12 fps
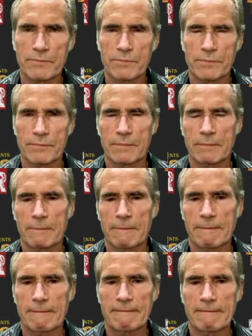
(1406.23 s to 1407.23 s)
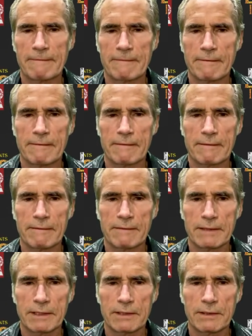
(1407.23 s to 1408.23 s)

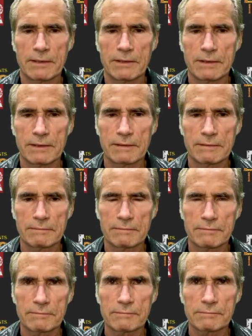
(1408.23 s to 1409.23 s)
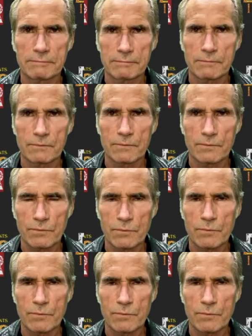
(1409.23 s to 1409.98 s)
[no speech]